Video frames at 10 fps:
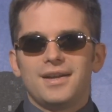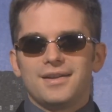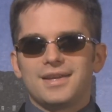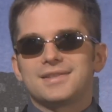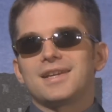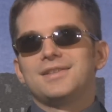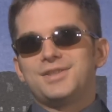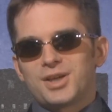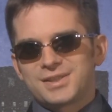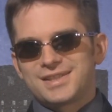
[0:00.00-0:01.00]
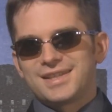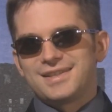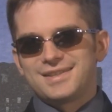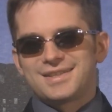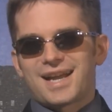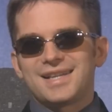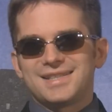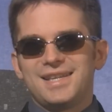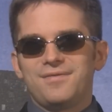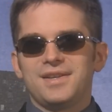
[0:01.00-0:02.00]
and that's on
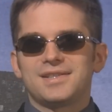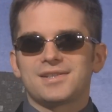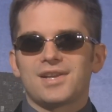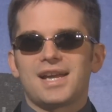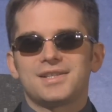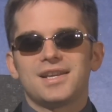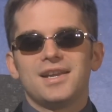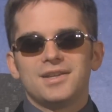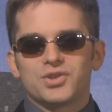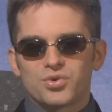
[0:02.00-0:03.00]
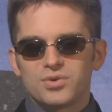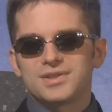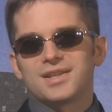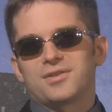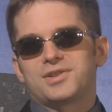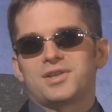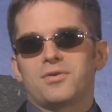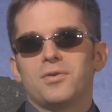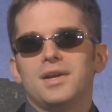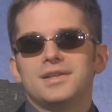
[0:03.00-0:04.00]
justin.tv/Truesdale
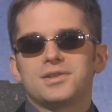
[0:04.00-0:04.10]
Show.